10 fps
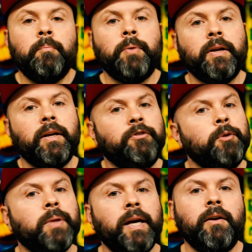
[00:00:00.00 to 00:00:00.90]
But if
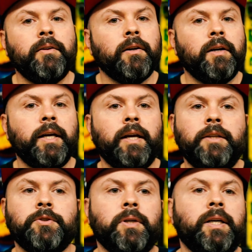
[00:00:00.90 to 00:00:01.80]
you plan on learning
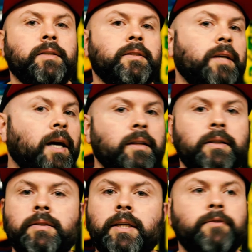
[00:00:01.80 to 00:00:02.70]
any tricks,
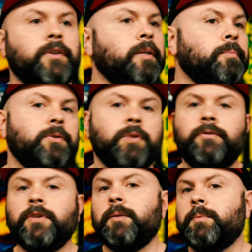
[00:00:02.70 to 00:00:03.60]
ollies, kickflips, tray
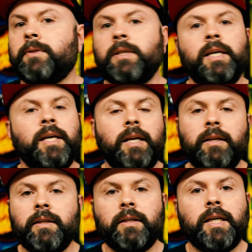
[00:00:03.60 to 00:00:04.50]
flips,
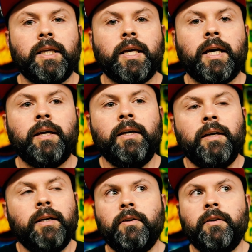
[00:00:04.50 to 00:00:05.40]
anything like that,
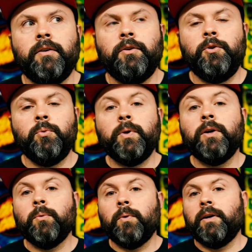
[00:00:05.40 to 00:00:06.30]
you
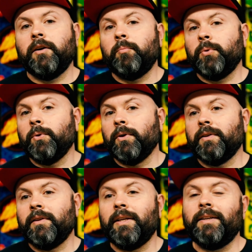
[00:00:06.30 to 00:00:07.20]
will want a
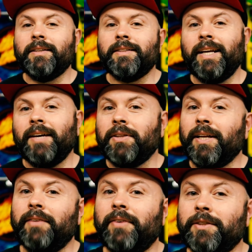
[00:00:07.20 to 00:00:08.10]
board that doesn't have a
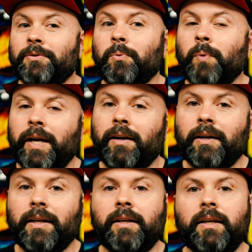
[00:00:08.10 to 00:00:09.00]
lot of extra weight
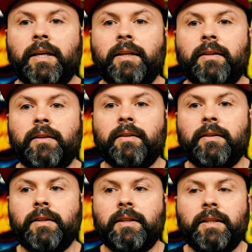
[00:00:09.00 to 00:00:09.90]
on it. And
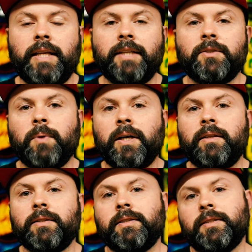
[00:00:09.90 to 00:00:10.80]
that's why
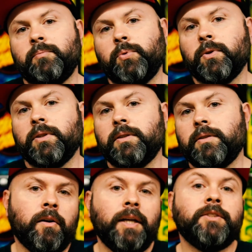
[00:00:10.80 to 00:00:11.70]
this is important.
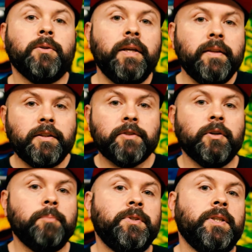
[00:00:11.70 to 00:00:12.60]
All right, so in the
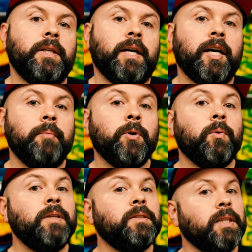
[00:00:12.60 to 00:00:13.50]
description, I'm
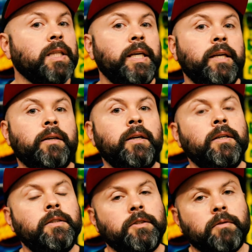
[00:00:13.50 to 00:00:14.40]
going to link
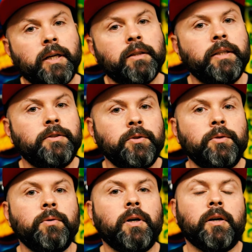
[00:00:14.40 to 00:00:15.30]
directly
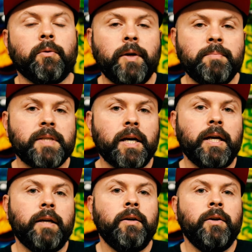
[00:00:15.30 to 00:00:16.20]
to our
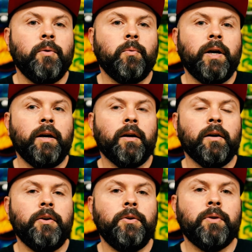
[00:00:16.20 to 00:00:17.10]
website
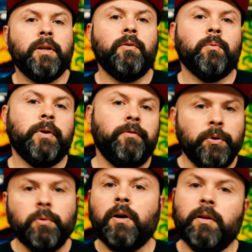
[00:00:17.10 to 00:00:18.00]
where you can
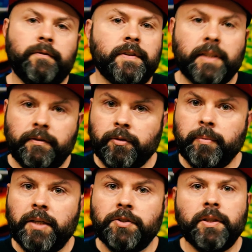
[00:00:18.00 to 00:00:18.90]
review all of this
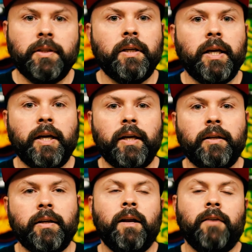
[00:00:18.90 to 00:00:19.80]
information.
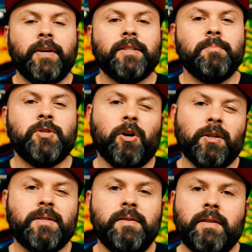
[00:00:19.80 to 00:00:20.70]
And I've got some
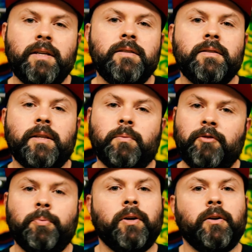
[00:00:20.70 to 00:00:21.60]
charts and things that
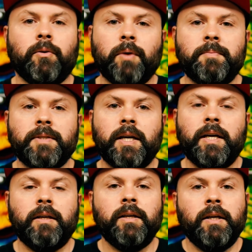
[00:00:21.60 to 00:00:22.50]
we've put on our website